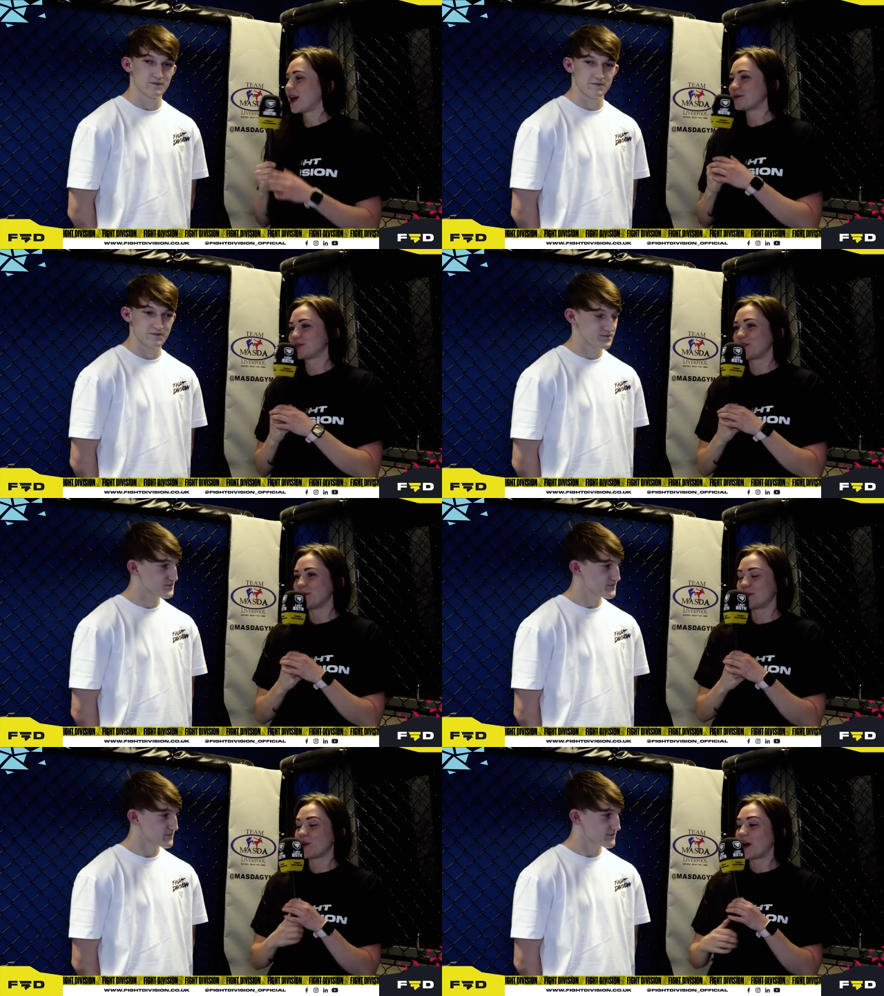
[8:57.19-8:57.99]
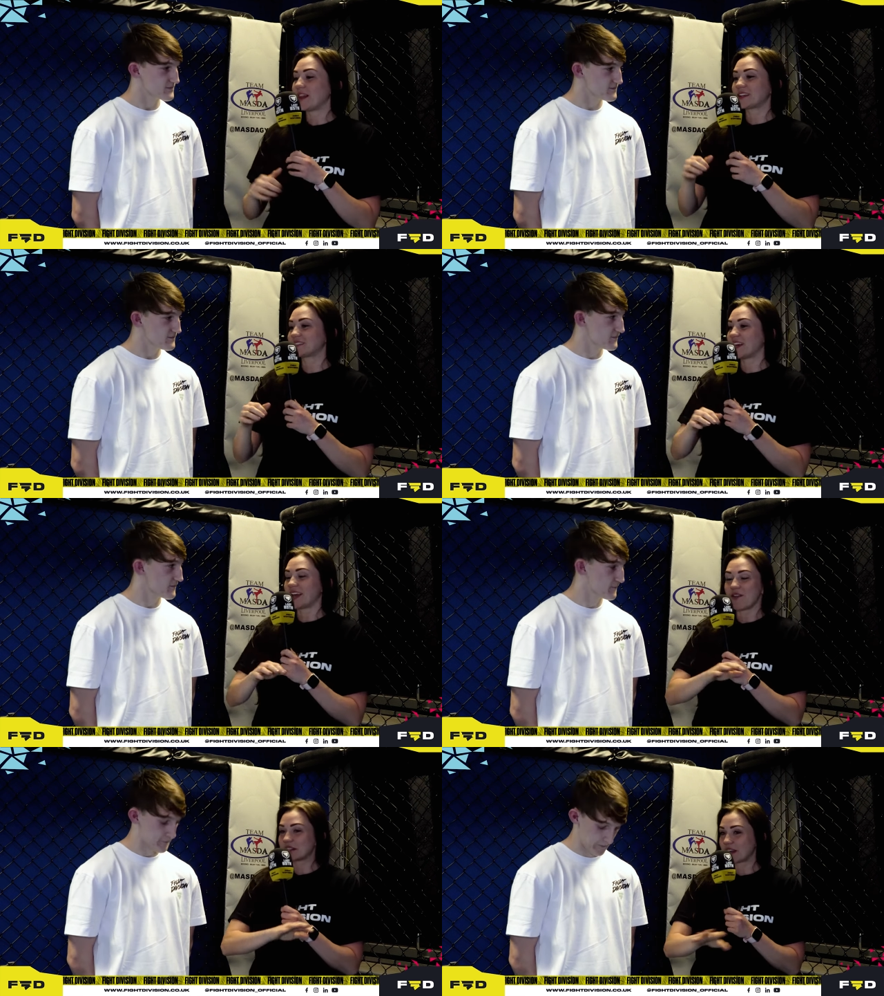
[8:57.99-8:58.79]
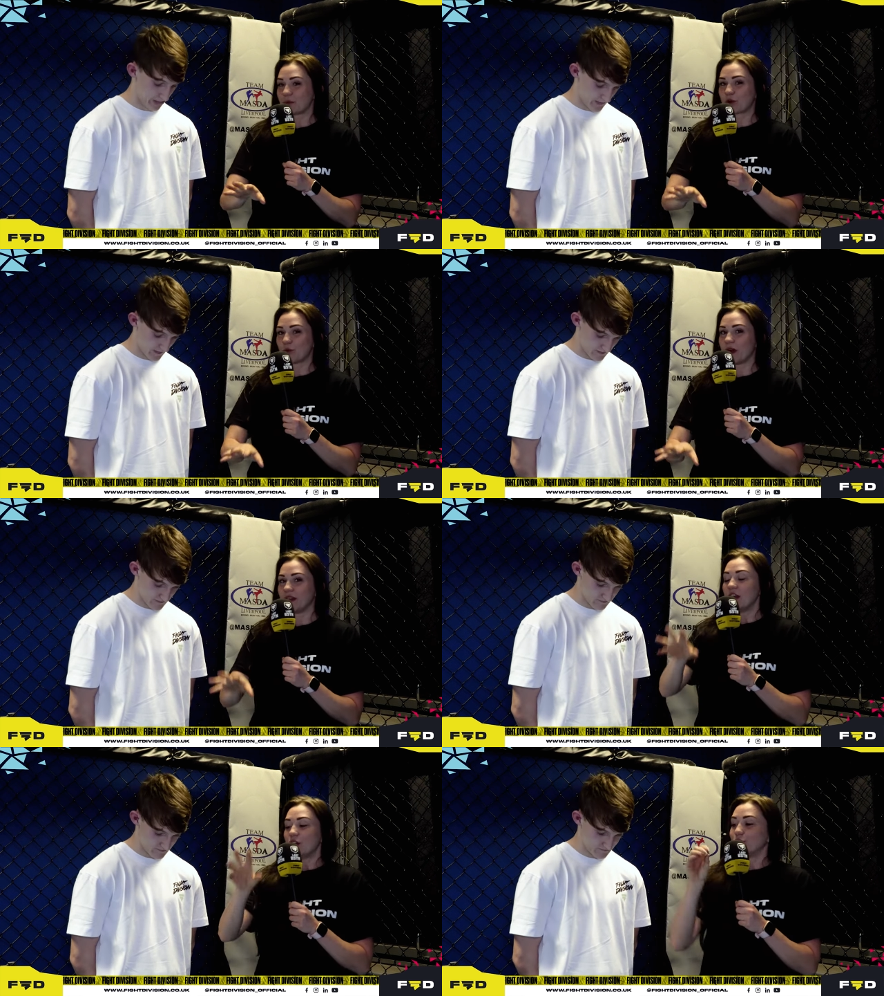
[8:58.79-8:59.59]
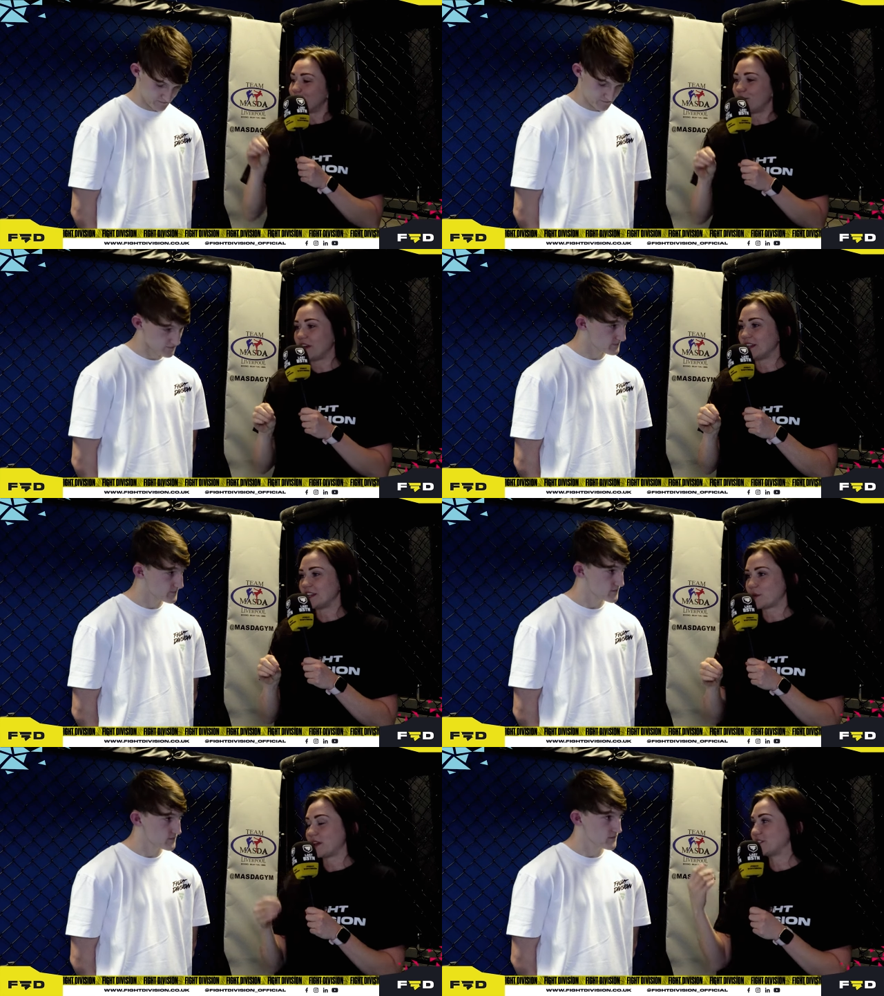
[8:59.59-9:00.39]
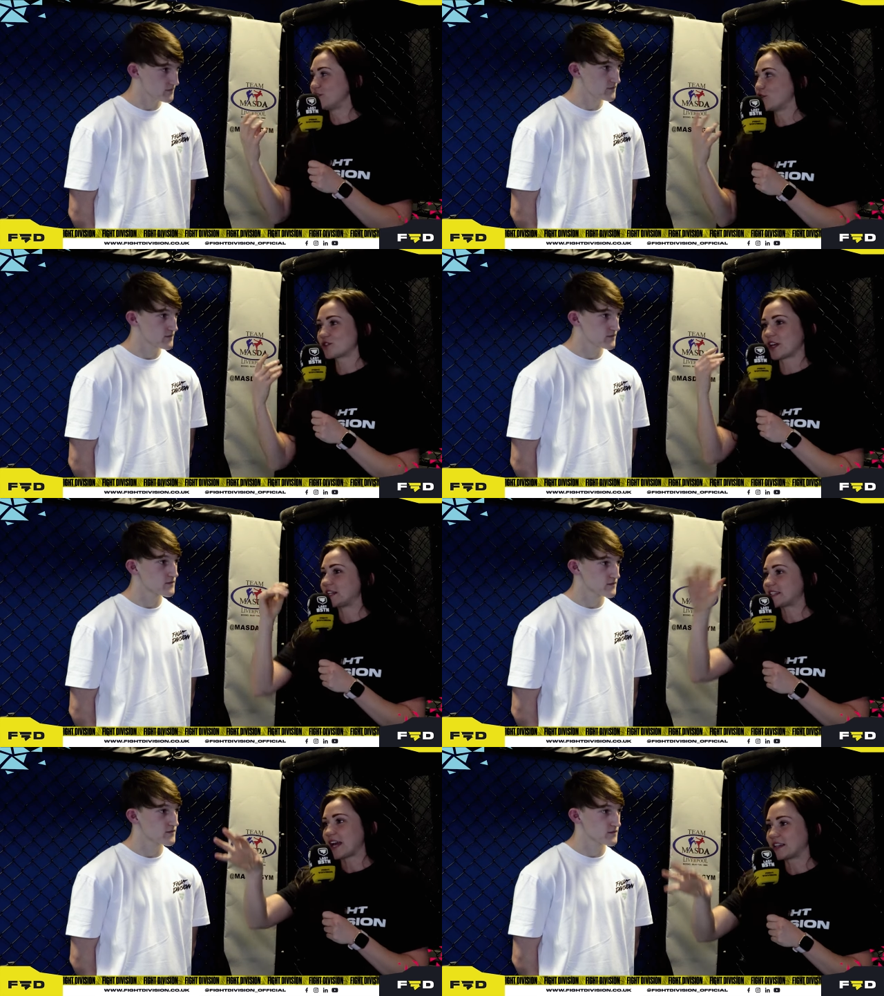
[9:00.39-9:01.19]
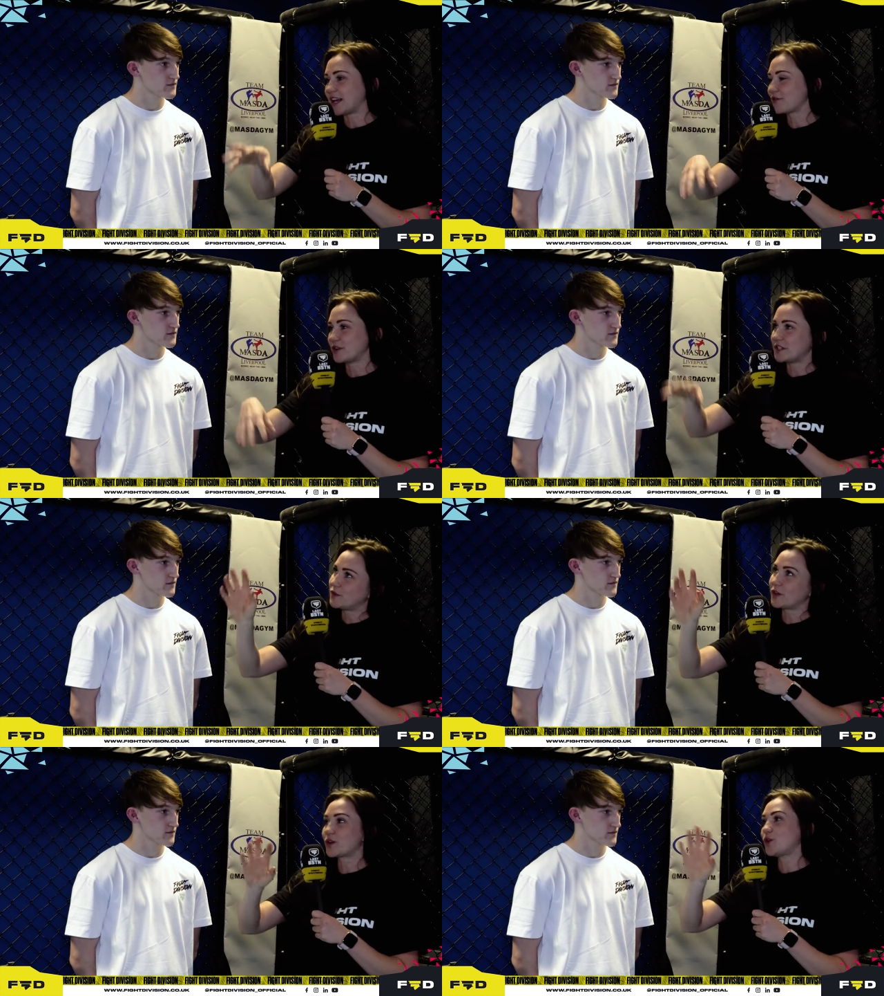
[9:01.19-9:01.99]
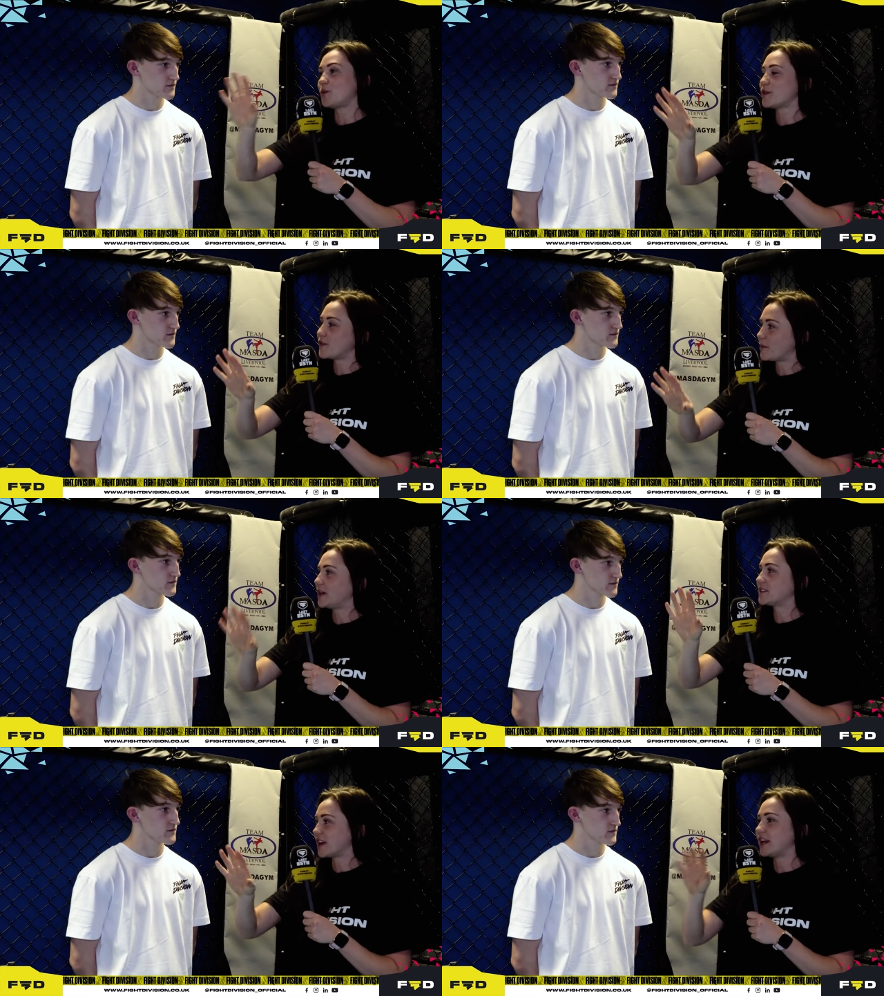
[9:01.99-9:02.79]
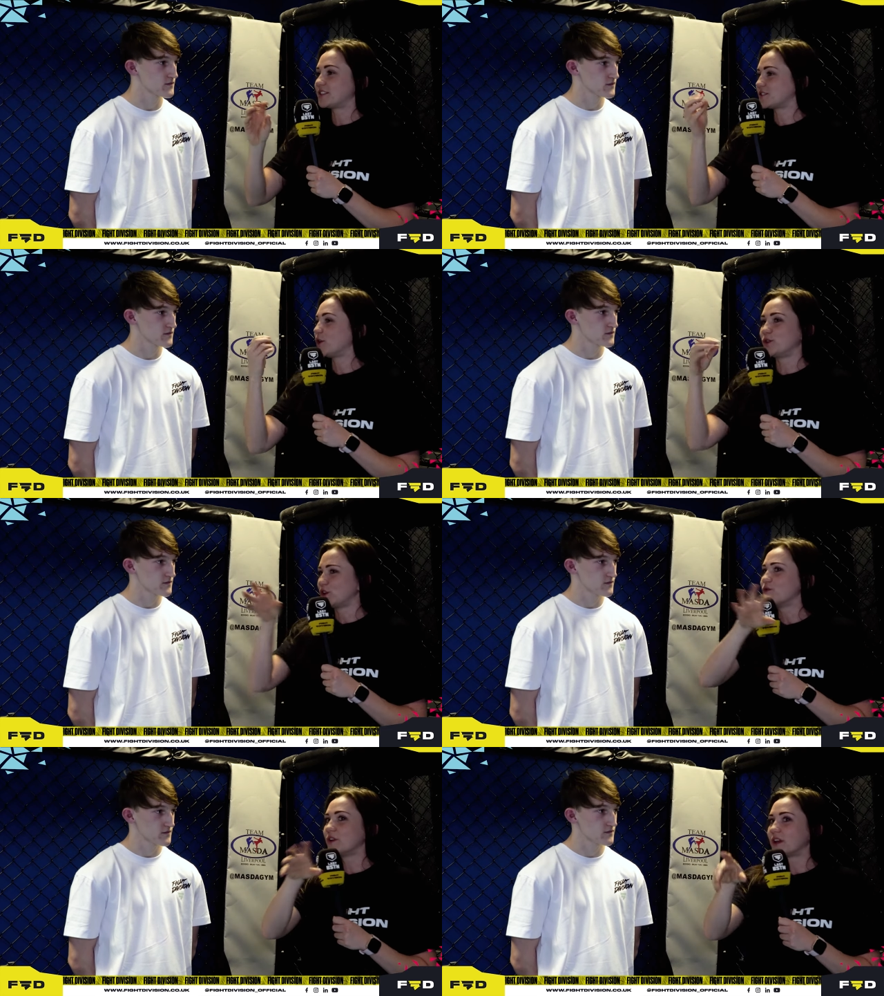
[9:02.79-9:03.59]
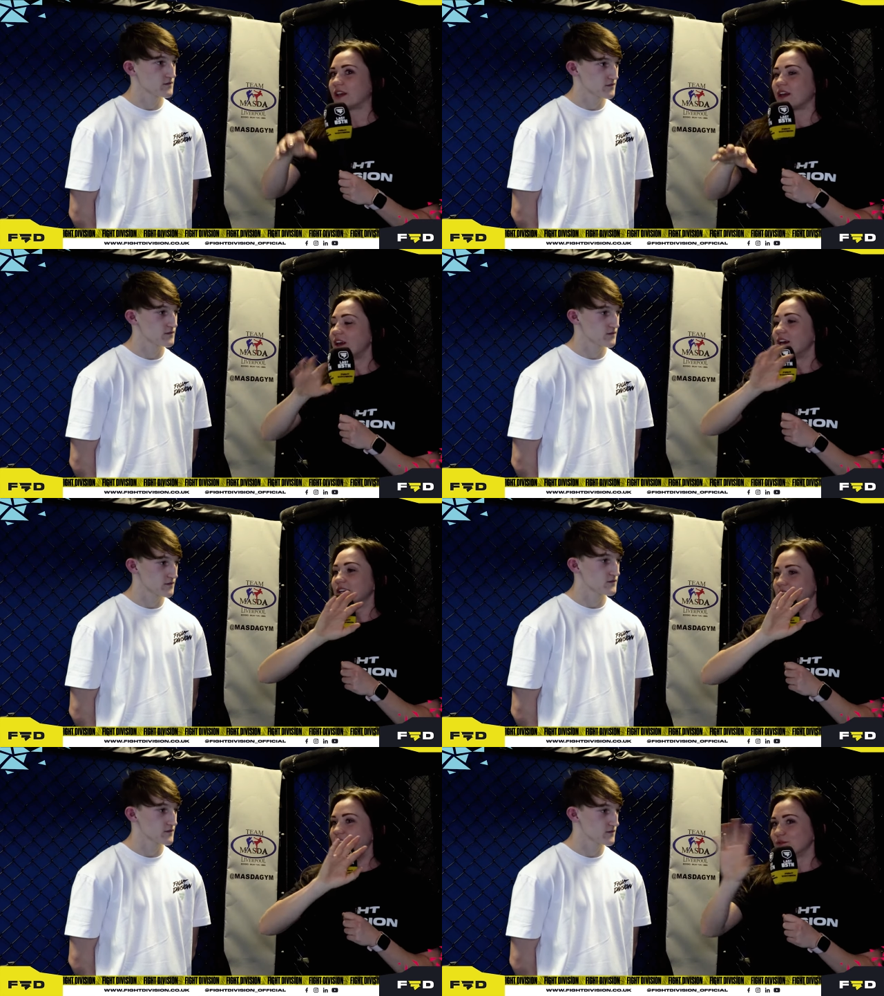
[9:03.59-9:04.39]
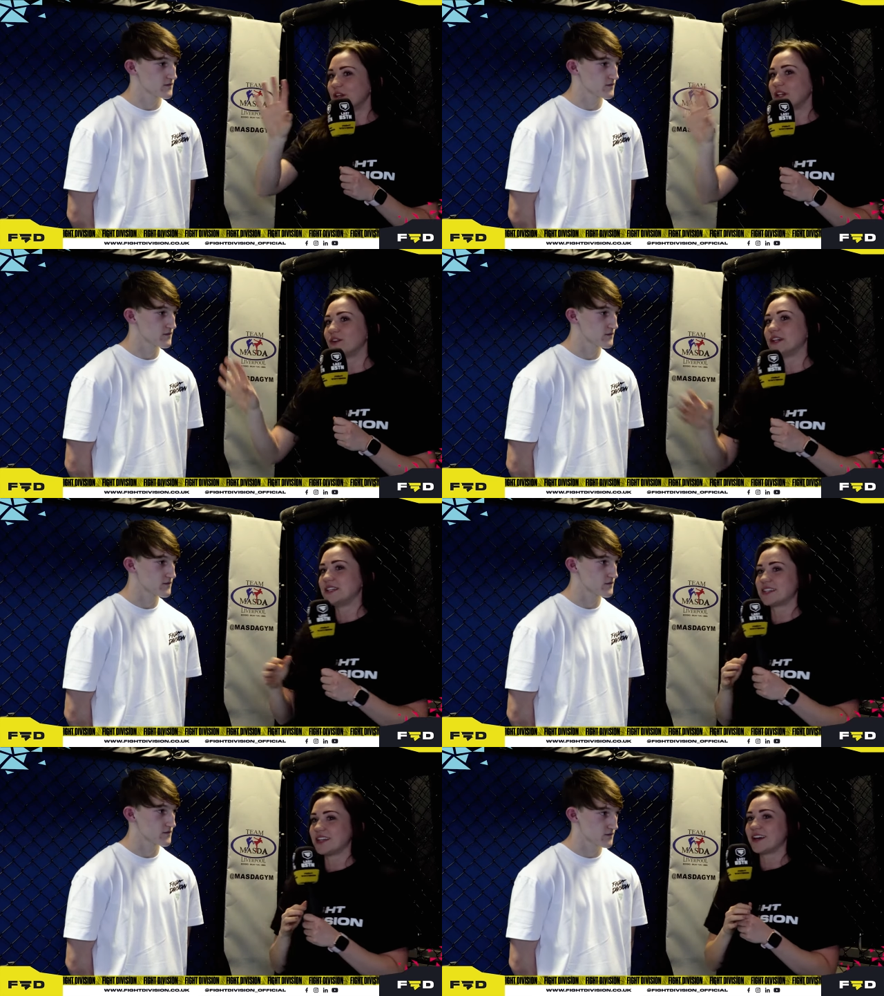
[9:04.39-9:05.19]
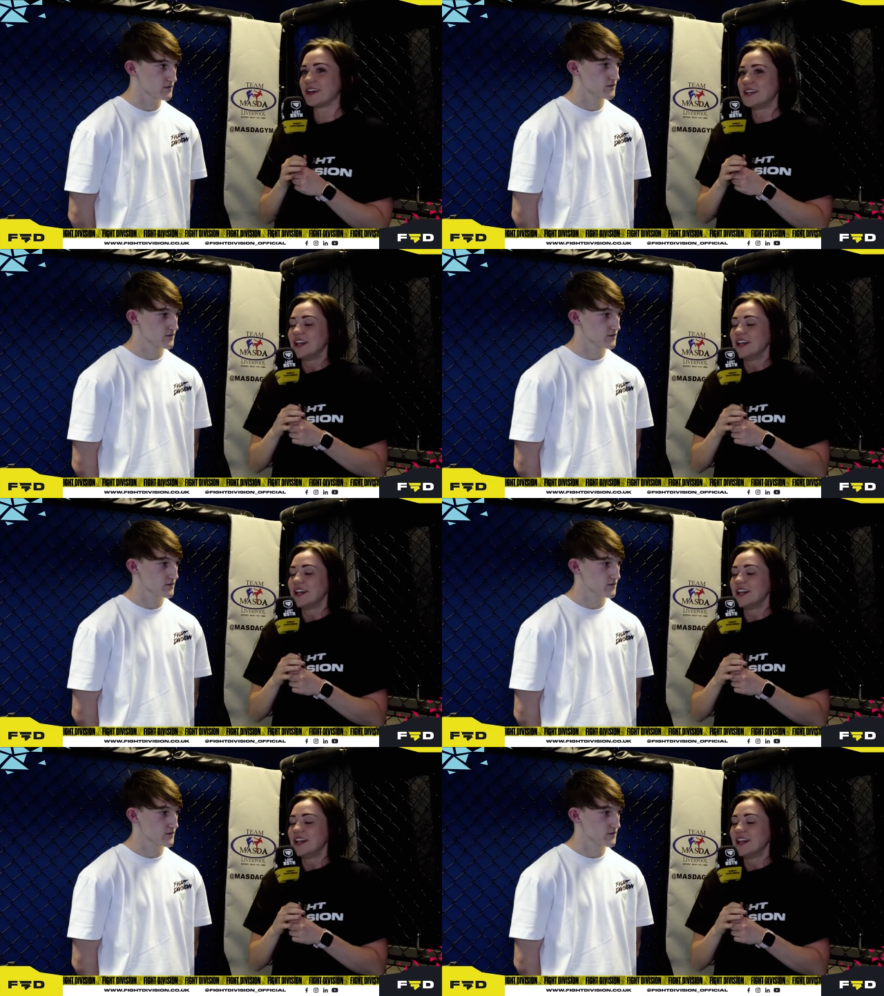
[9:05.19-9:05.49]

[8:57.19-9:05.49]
Speaker 1: Absolutely, we do. And like I say, every time we come in, you can feel it as well. It's not just like a tagline for an interview, like, oh, we're a family. It's like, it's no, you can really see it.